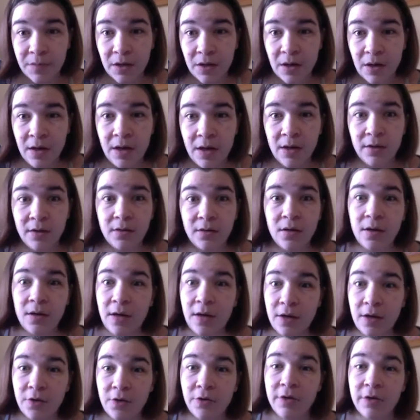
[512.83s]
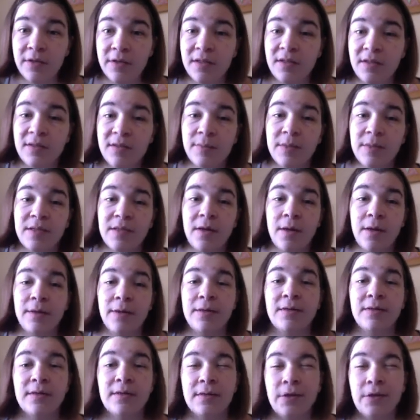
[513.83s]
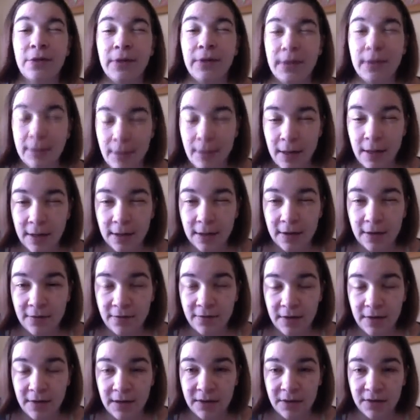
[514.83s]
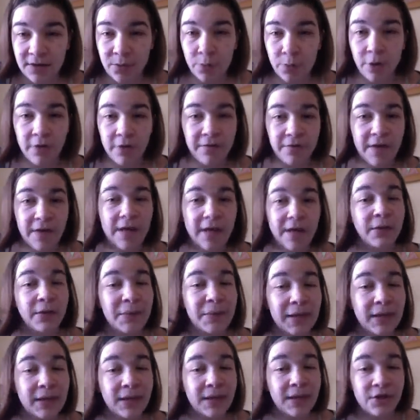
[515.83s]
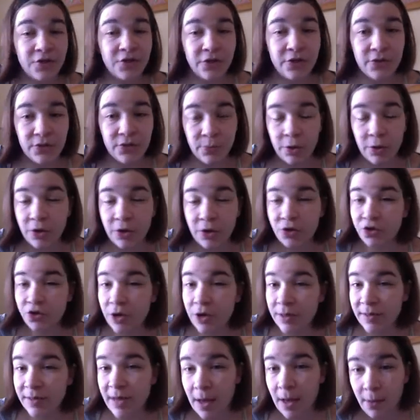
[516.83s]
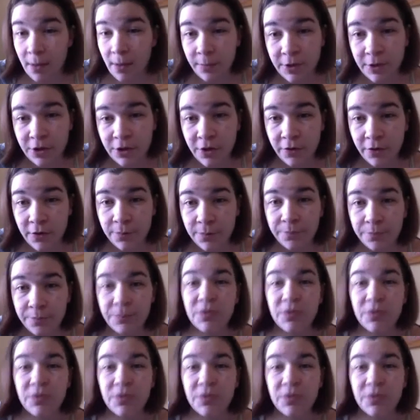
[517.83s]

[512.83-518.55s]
And again, criticism is not necessarily negative. It's we're evaluating each other's work and trying to help each other.